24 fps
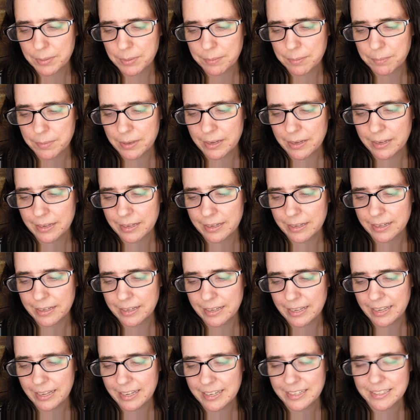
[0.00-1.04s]
but
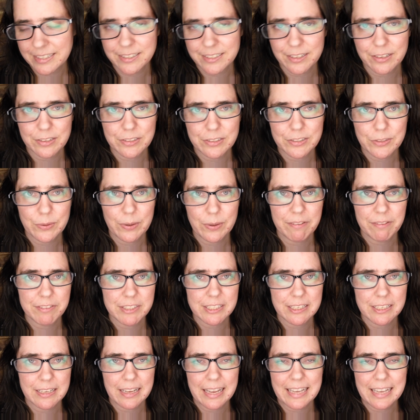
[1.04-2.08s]
my aunt also
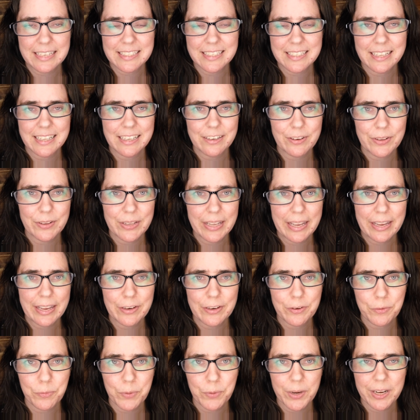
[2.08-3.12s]
has a little
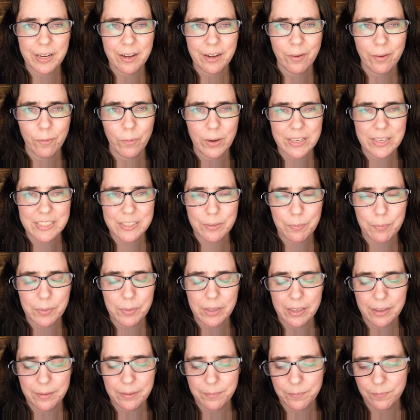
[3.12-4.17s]
handwritten
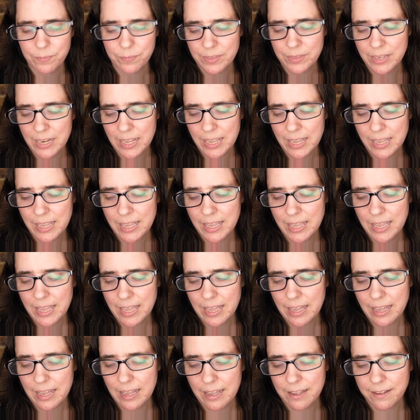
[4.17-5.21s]
recipe
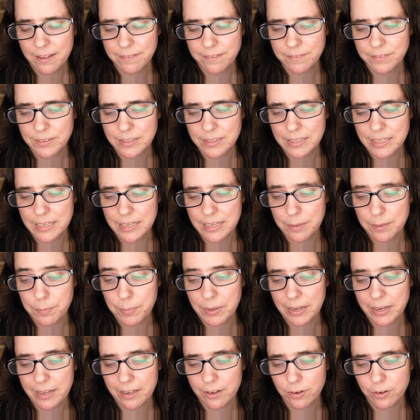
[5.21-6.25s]
of the
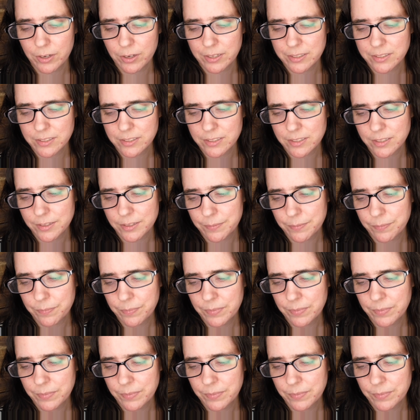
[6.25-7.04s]
pie crust.